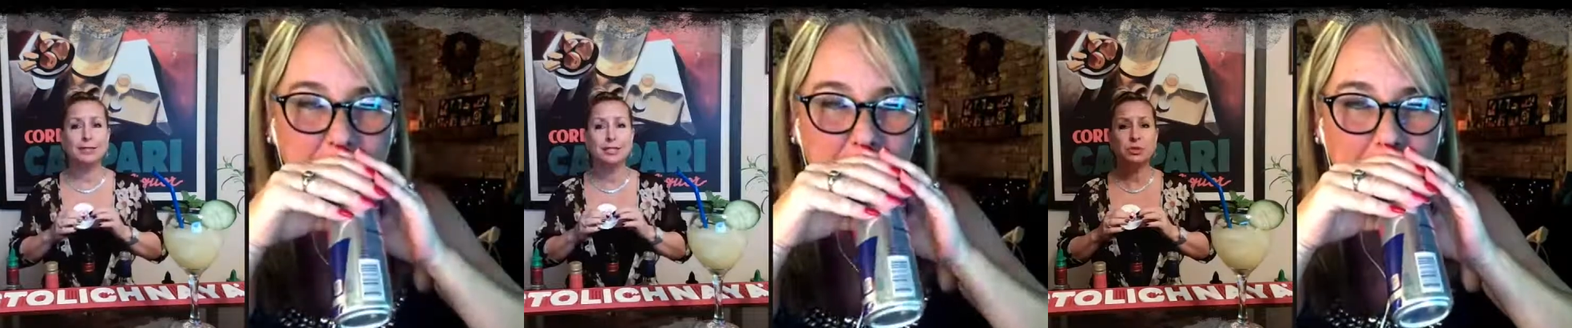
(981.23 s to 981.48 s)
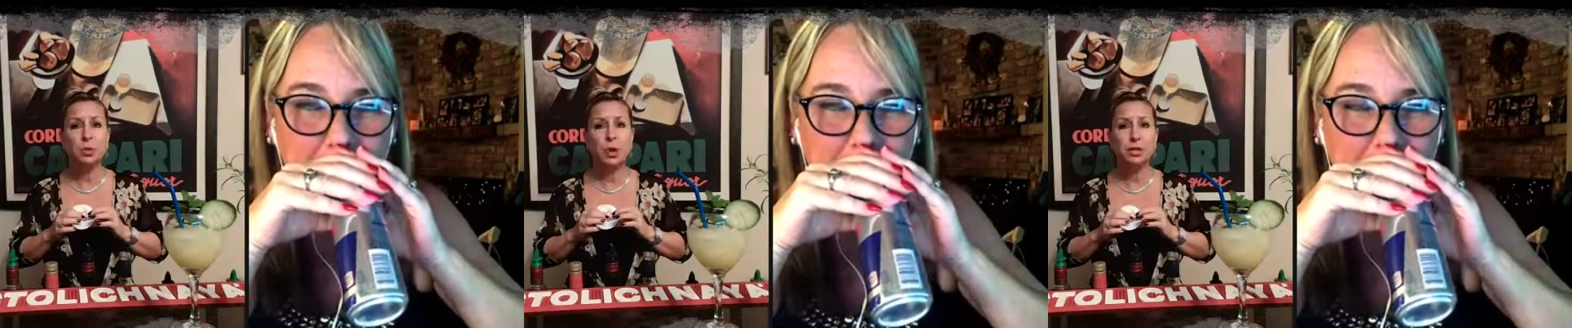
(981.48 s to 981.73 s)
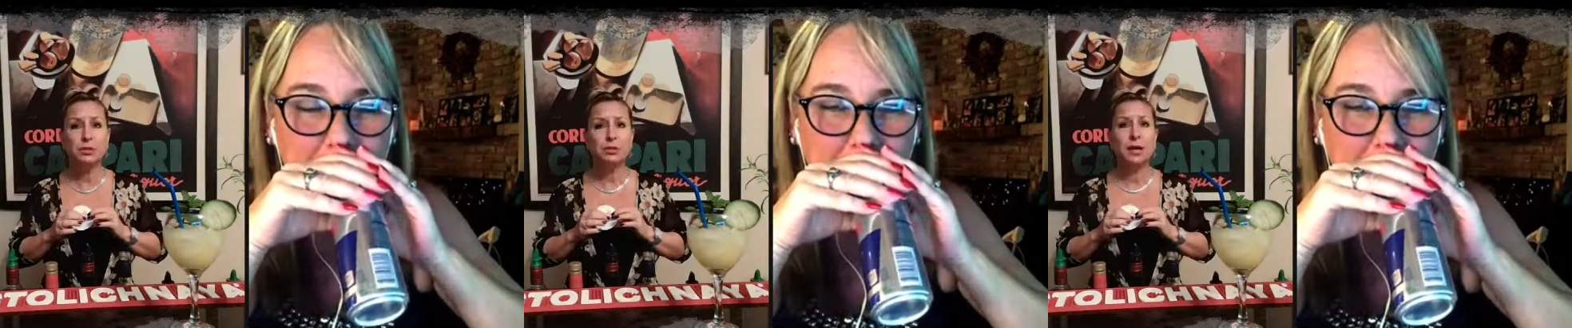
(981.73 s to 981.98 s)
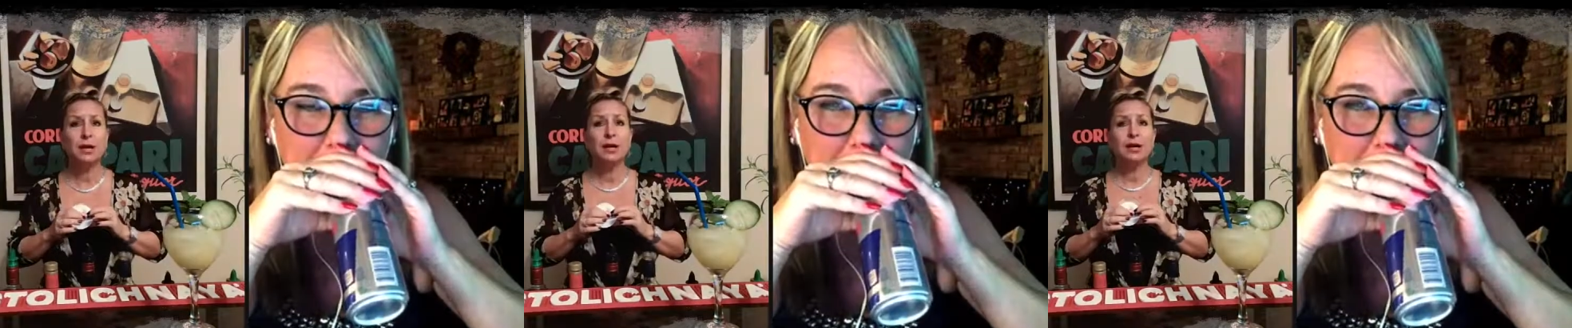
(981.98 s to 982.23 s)
Speaker 1: This
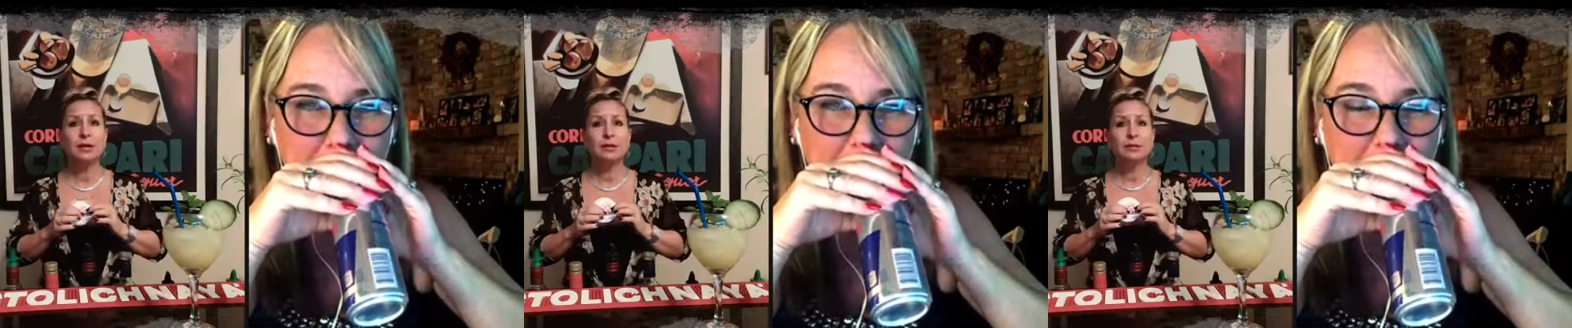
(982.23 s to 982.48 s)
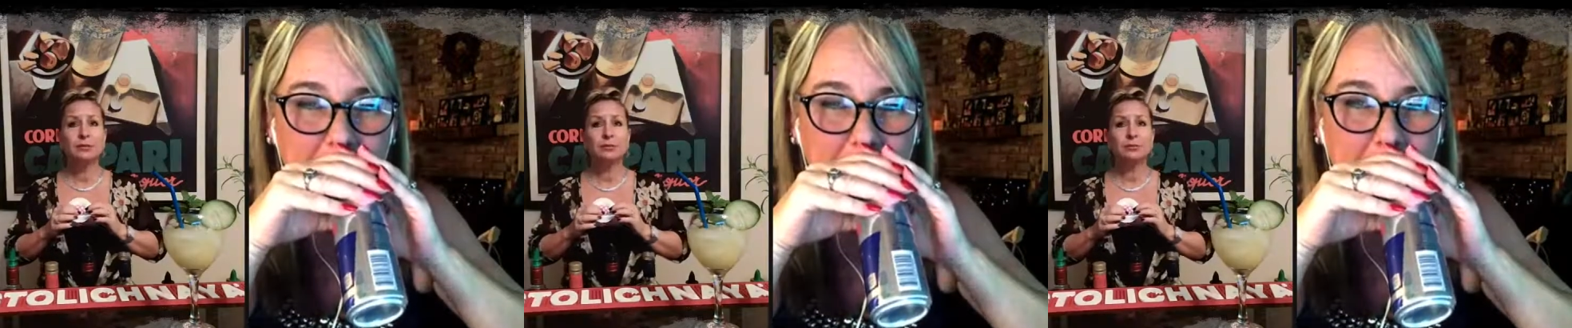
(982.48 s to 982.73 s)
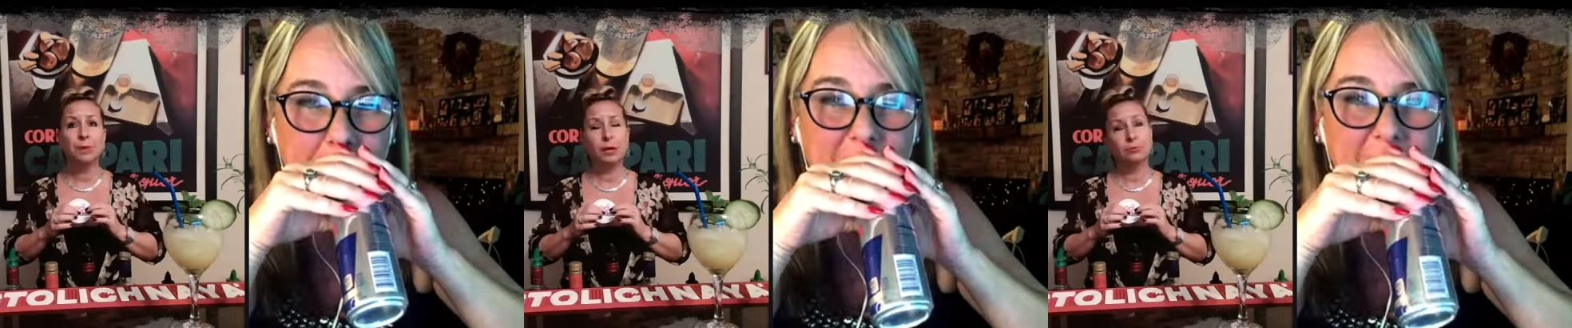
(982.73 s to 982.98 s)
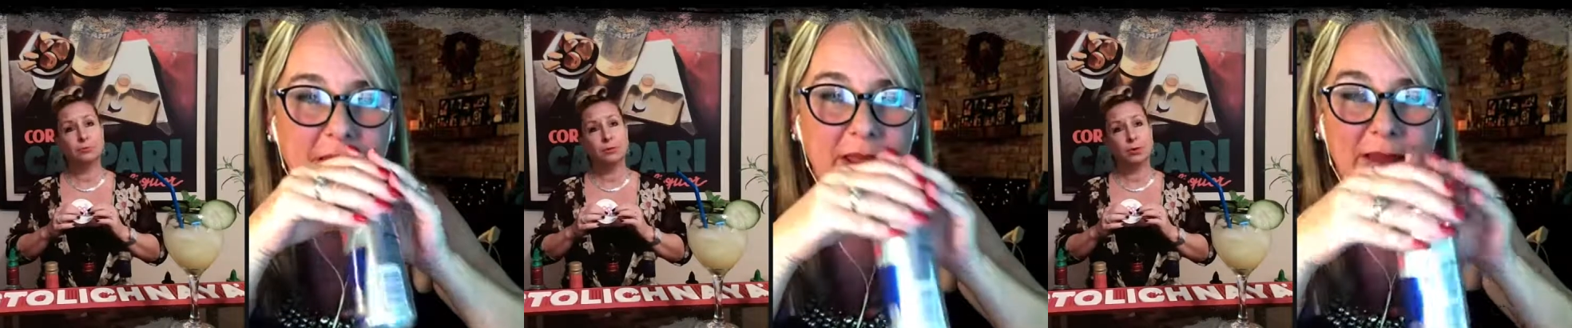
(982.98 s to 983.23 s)
was,
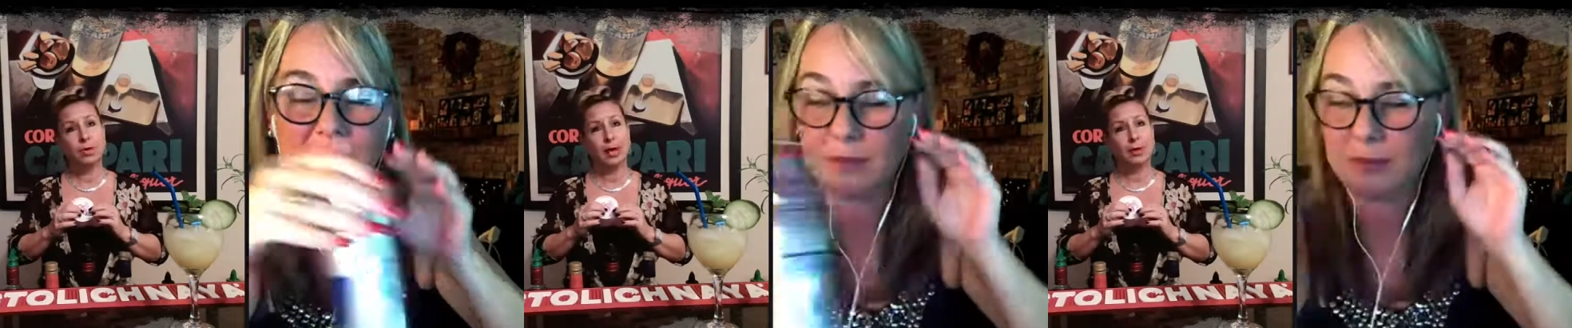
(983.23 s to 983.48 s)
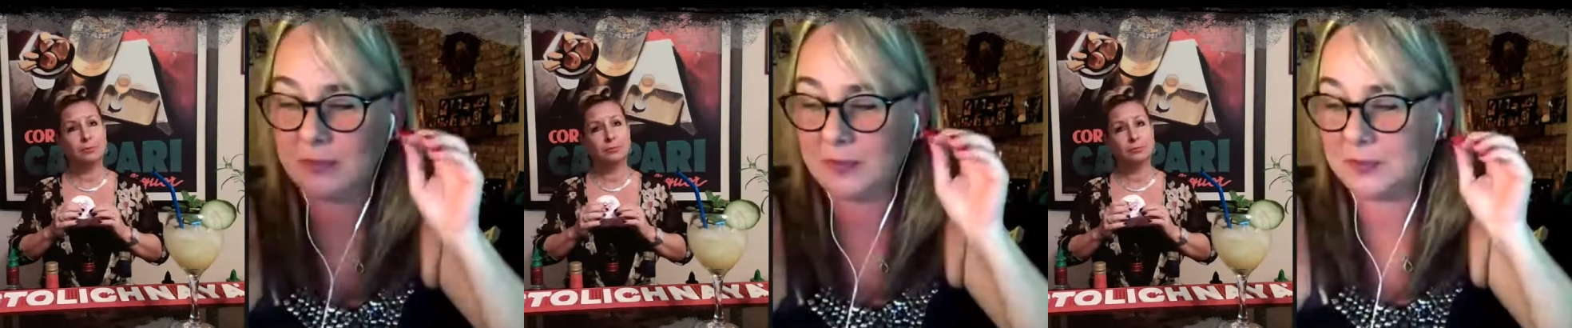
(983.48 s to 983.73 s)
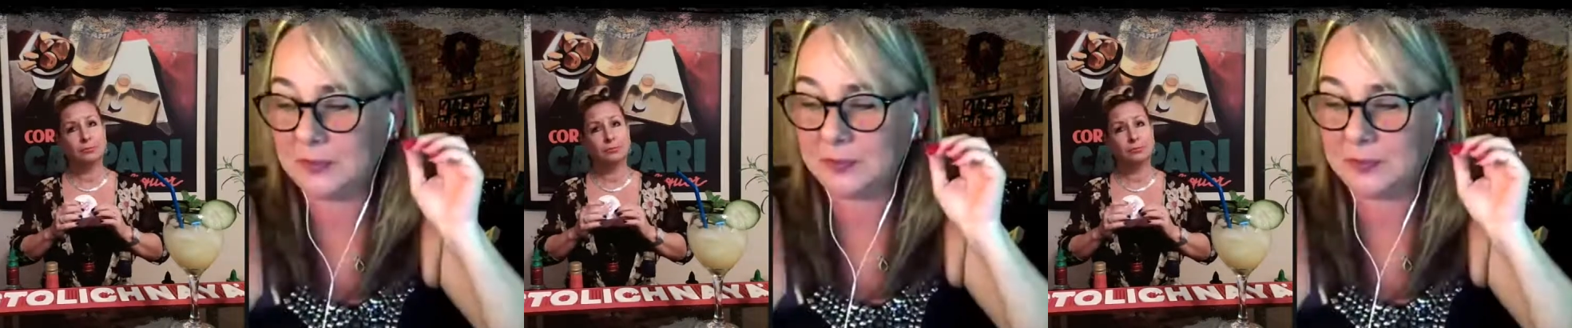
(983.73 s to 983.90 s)
well, okay.